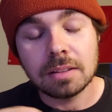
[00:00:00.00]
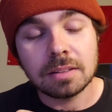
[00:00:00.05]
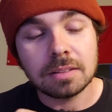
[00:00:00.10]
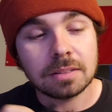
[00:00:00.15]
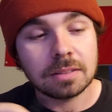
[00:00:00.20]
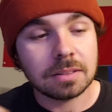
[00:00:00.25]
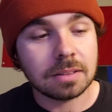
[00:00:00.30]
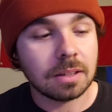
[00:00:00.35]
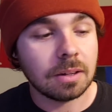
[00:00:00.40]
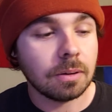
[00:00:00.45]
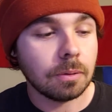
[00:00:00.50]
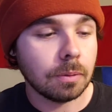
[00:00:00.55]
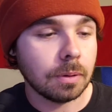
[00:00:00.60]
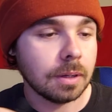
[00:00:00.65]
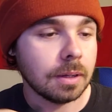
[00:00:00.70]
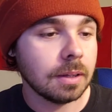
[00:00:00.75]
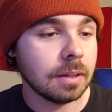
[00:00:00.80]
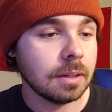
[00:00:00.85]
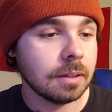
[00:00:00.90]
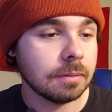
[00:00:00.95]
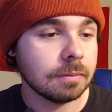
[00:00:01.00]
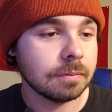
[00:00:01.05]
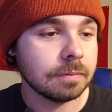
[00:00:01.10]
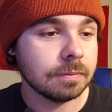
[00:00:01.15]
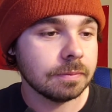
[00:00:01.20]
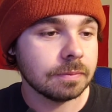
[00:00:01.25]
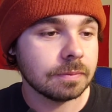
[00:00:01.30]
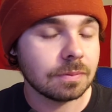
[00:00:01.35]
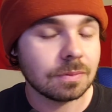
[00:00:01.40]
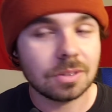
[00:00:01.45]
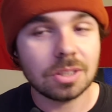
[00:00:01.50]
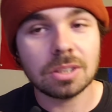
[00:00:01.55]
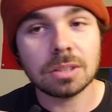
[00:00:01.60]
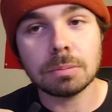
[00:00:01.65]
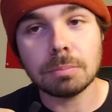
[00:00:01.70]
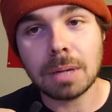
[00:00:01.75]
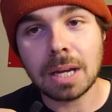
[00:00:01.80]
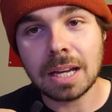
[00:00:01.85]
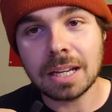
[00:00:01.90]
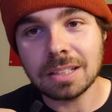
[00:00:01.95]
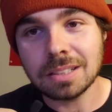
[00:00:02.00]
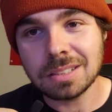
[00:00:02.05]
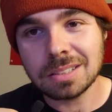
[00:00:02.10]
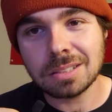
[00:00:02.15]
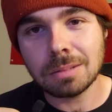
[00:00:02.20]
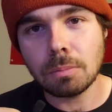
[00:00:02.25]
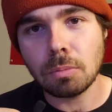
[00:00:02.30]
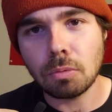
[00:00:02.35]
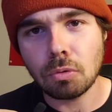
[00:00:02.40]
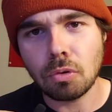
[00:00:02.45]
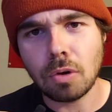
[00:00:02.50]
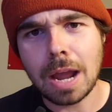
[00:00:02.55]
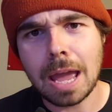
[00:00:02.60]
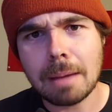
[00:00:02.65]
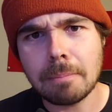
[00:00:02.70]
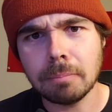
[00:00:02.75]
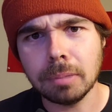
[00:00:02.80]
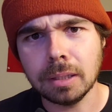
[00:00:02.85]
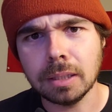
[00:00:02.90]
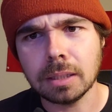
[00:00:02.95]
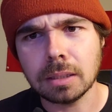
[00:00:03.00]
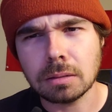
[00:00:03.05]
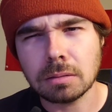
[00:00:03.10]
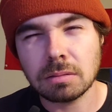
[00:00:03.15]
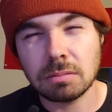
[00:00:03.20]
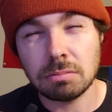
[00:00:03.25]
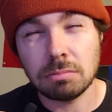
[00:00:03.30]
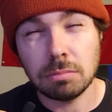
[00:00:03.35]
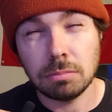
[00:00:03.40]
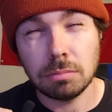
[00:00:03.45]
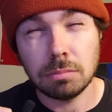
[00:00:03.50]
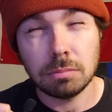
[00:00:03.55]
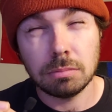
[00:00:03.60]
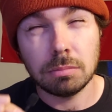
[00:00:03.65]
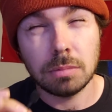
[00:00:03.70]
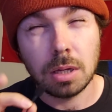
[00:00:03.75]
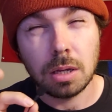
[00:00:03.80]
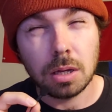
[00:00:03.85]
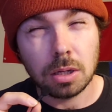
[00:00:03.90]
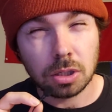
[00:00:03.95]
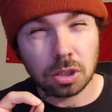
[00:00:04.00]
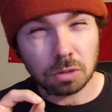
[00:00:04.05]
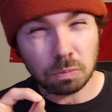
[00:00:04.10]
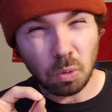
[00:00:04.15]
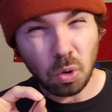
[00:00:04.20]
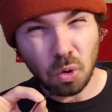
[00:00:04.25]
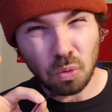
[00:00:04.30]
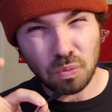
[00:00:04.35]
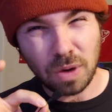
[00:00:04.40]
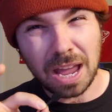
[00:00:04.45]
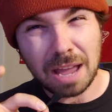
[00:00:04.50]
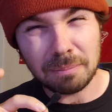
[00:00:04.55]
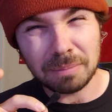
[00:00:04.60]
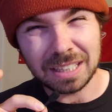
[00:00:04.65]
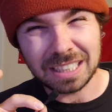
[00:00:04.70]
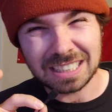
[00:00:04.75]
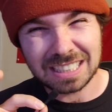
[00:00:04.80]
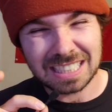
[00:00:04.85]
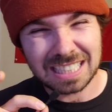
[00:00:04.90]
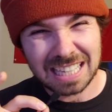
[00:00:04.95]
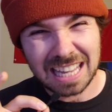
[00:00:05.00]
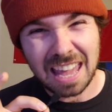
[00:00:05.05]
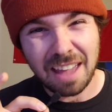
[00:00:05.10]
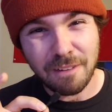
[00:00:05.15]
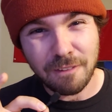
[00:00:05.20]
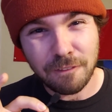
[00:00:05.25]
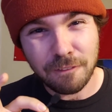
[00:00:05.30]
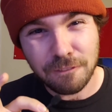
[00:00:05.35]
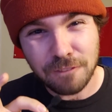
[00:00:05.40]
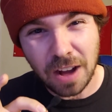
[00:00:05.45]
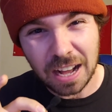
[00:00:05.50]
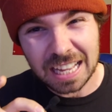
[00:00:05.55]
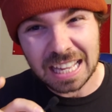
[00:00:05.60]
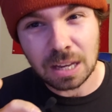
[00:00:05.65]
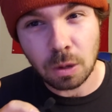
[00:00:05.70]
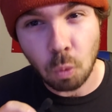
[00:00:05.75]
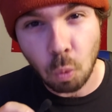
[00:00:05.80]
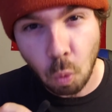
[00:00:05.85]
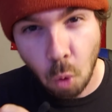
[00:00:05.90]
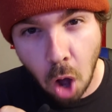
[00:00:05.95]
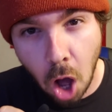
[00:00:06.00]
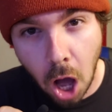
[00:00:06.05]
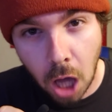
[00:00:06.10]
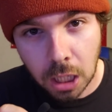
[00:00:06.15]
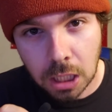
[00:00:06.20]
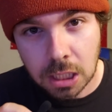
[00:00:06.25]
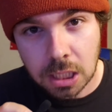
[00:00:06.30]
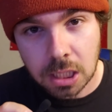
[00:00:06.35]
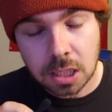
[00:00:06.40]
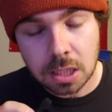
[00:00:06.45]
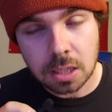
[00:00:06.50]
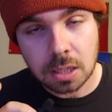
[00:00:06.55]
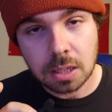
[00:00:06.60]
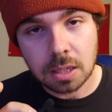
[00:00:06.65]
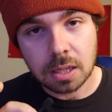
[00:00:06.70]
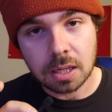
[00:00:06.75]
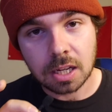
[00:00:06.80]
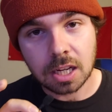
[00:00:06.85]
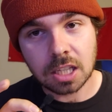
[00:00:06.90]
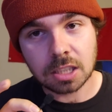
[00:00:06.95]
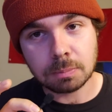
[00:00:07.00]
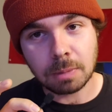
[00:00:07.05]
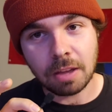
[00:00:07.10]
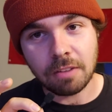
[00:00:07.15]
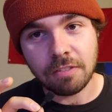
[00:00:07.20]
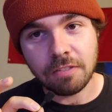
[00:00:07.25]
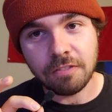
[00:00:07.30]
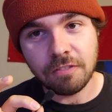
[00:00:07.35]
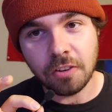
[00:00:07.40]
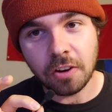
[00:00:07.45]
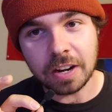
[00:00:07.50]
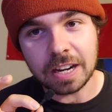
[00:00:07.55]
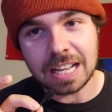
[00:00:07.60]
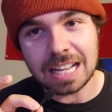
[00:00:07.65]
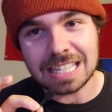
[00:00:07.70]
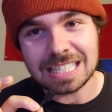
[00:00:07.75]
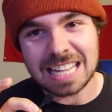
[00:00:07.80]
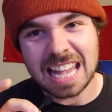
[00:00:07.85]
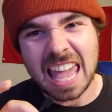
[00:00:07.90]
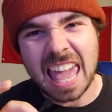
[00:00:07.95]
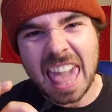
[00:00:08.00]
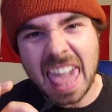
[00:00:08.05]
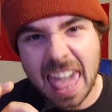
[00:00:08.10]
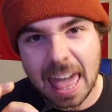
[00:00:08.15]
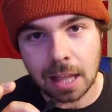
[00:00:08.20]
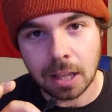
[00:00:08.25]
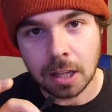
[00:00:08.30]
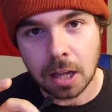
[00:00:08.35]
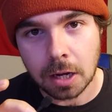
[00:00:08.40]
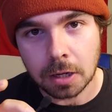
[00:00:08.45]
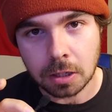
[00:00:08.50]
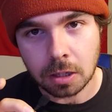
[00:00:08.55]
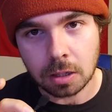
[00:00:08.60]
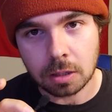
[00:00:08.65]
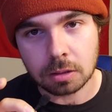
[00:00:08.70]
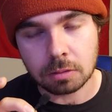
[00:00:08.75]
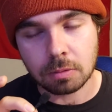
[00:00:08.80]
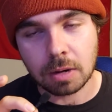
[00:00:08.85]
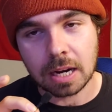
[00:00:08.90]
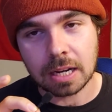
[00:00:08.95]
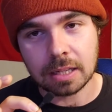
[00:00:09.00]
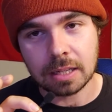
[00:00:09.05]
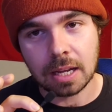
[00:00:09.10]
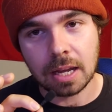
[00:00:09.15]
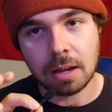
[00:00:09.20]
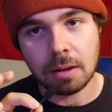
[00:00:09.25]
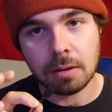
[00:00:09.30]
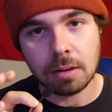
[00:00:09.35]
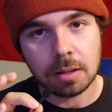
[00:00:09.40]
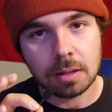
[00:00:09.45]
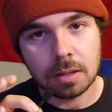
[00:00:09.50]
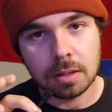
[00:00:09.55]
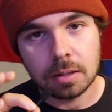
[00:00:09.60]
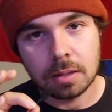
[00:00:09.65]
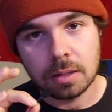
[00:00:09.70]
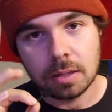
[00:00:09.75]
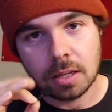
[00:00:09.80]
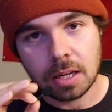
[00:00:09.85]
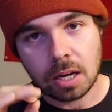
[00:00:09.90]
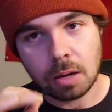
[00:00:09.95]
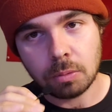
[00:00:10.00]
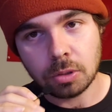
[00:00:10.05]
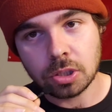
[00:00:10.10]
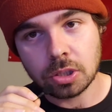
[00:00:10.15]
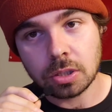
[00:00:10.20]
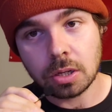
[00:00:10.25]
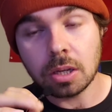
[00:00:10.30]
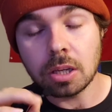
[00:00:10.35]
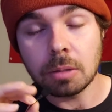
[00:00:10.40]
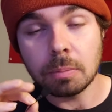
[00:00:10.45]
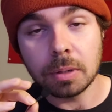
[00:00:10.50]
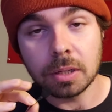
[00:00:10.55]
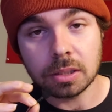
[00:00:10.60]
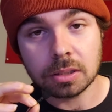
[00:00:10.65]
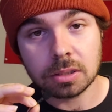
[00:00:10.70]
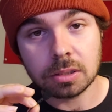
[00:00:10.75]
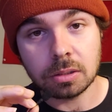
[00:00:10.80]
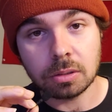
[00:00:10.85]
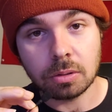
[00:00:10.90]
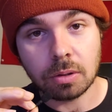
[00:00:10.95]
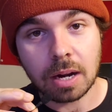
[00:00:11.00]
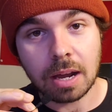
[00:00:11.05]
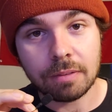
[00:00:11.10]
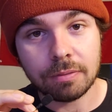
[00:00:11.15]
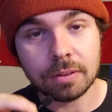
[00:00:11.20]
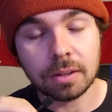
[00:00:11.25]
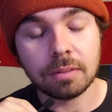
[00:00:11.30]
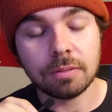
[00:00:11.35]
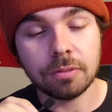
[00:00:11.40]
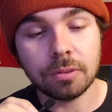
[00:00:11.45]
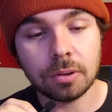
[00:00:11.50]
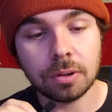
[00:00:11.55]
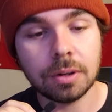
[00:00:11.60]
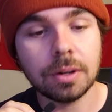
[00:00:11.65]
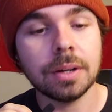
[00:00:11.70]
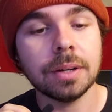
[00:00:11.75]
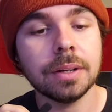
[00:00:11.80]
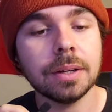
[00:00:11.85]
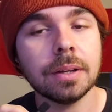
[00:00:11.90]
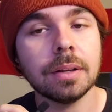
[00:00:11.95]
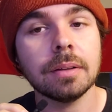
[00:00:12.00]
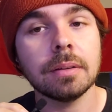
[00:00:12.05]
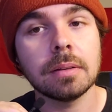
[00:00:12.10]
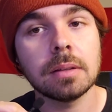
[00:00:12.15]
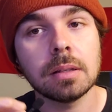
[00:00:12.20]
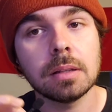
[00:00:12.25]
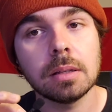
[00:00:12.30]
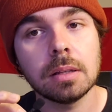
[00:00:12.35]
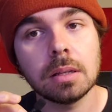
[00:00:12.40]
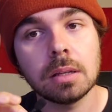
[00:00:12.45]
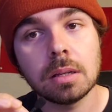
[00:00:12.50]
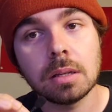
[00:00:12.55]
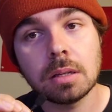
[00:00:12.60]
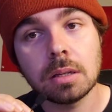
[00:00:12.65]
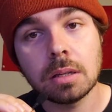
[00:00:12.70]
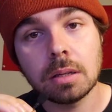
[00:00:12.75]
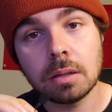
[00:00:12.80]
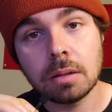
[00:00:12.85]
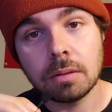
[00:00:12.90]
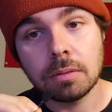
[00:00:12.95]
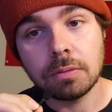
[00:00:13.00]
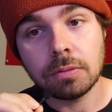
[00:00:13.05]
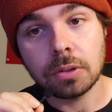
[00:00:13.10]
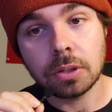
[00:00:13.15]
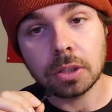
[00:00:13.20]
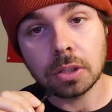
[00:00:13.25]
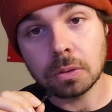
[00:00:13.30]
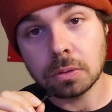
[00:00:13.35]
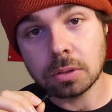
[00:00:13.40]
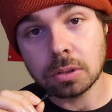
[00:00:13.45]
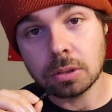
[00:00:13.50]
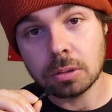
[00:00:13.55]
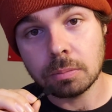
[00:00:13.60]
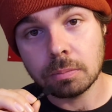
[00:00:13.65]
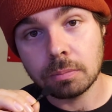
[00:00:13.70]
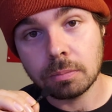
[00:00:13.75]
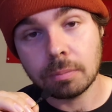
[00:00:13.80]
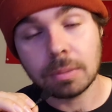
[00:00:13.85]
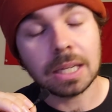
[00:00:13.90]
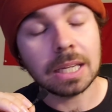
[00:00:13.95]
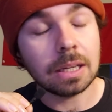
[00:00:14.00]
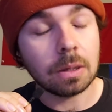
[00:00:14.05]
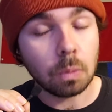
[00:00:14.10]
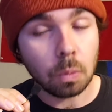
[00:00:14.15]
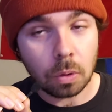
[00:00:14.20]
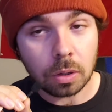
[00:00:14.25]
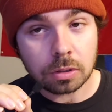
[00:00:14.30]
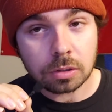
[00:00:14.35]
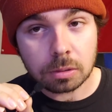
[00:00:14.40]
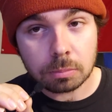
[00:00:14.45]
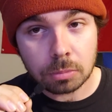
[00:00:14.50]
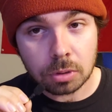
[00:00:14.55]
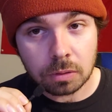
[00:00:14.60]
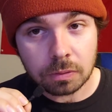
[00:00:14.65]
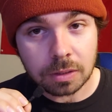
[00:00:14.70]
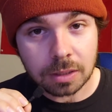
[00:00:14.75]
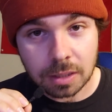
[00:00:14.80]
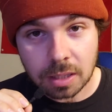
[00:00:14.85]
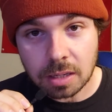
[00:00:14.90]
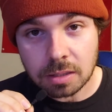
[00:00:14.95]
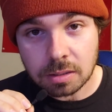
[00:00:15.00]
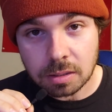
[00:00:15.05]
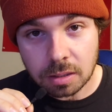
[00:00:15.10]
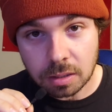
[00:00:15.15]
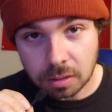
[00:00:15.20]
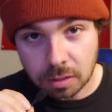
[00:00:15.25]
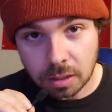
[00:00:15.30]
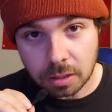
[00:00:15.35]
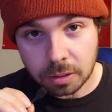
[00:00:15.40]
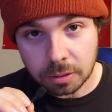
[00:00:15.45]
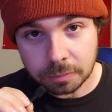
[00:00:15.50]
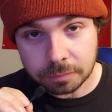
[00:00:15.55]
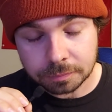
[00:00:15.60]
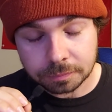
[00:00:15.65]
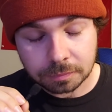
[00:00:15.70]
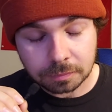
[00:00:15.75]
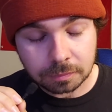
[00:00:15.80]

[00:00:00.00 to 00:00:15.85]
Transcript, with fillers: So uh, just my just some ramblings, just more ramblings. So I can't fucking walk because my foot is hell on earth right now. I would show you, but it's too graphic for uh, for YouTube. I'm getting warts removed in case you didn't know,